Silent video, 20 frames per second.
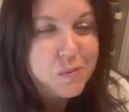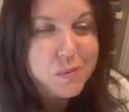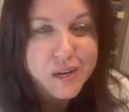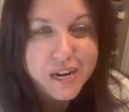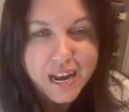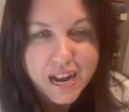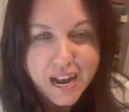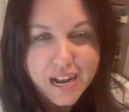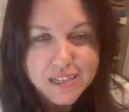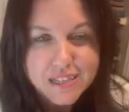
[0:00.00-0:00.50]

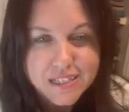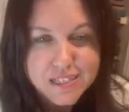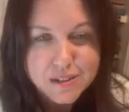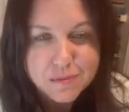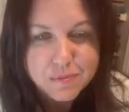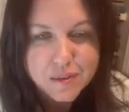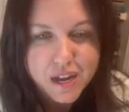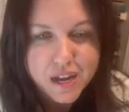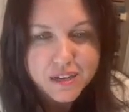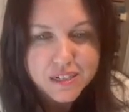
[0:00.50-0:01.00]
when I asked
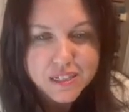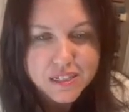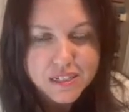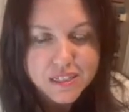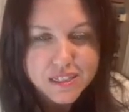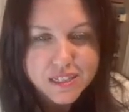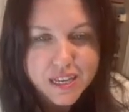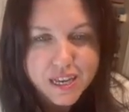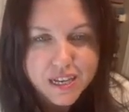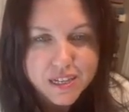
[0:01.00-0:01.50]
him that, he
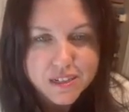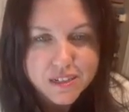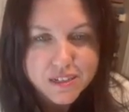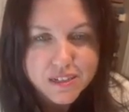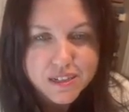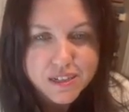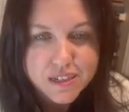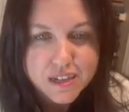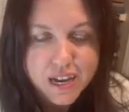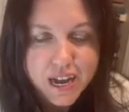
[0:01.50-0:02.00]

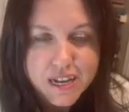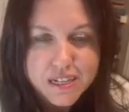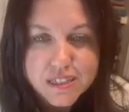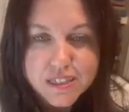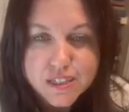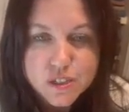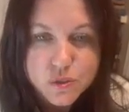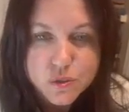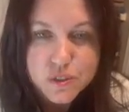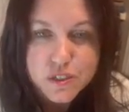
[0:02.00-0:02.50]
said, I
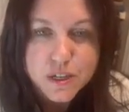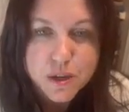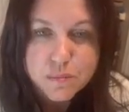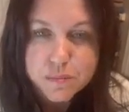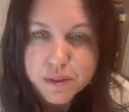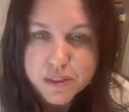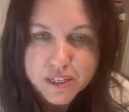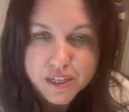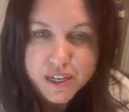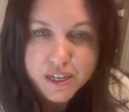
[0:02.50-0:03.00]
sealed it
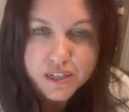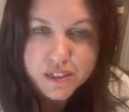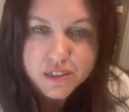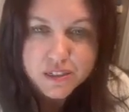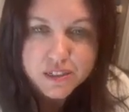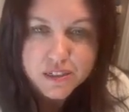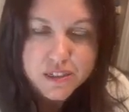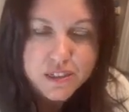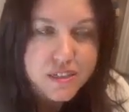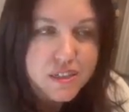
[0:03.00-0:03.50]
up in the
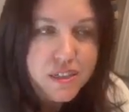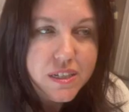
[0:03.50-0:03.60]
end.